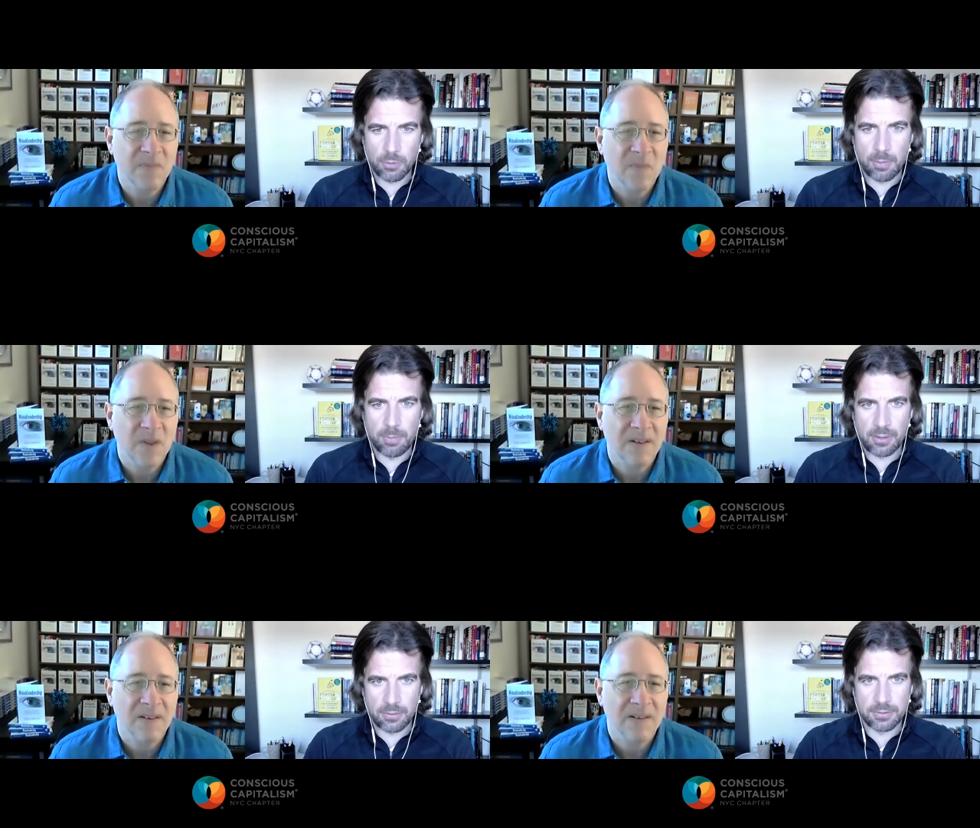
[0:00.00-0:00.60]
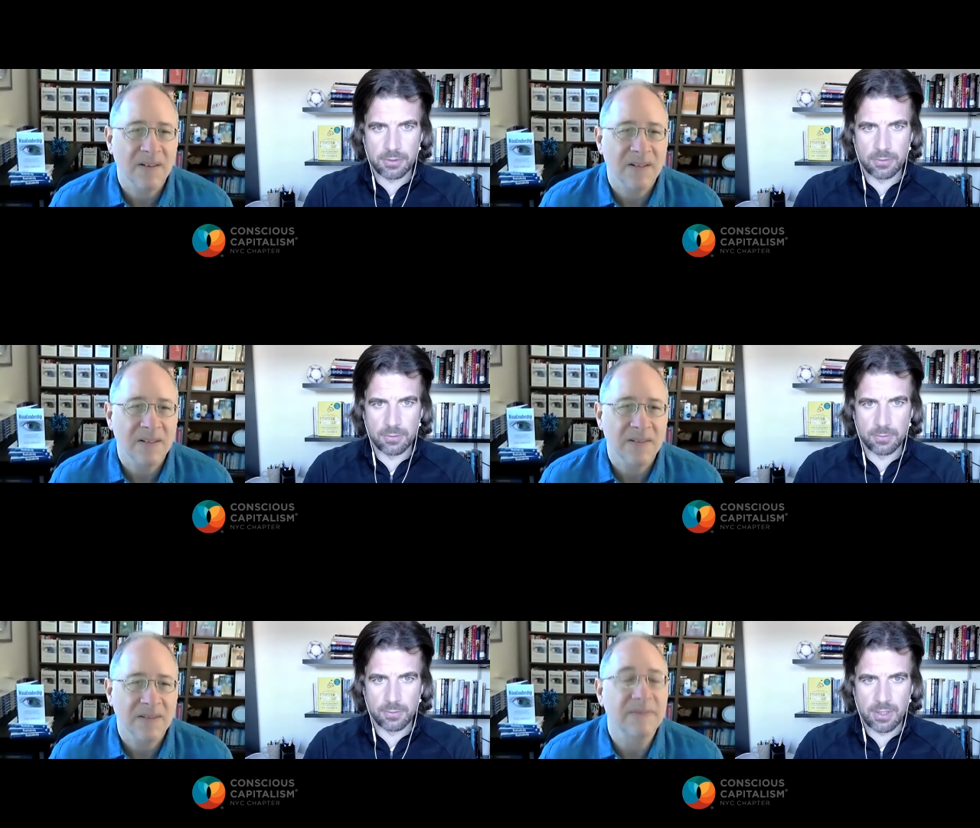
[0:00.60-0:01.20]
Speaker 1: what propelled
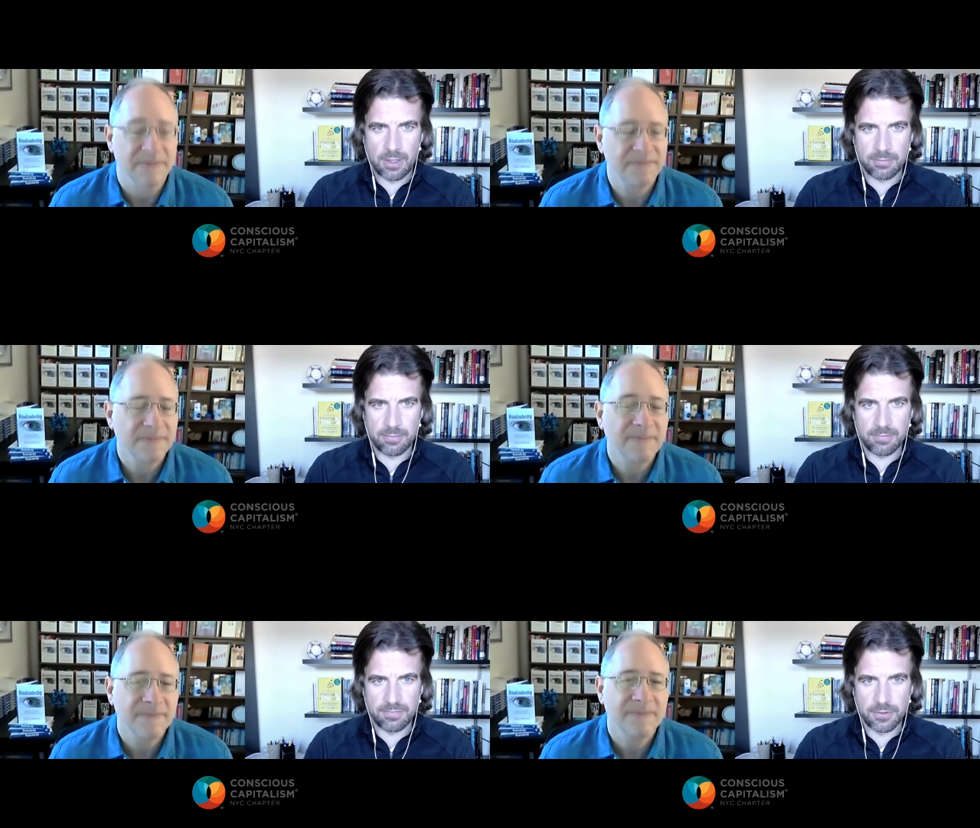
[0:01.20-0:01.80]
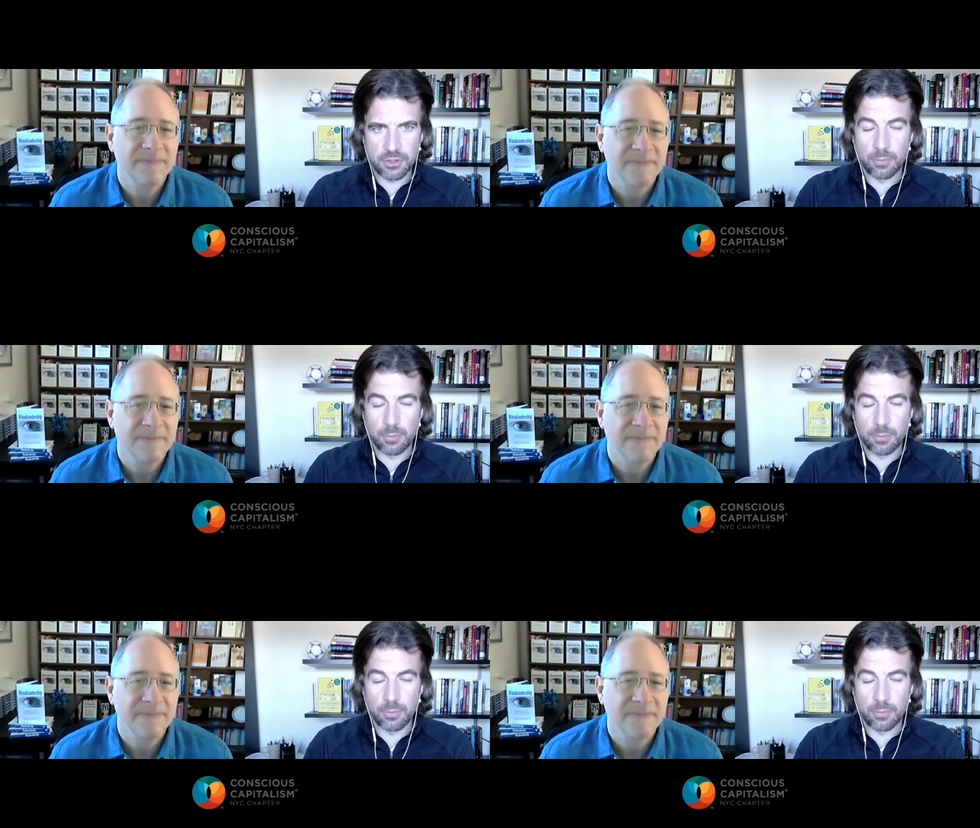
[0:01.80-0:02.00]
you with that vision.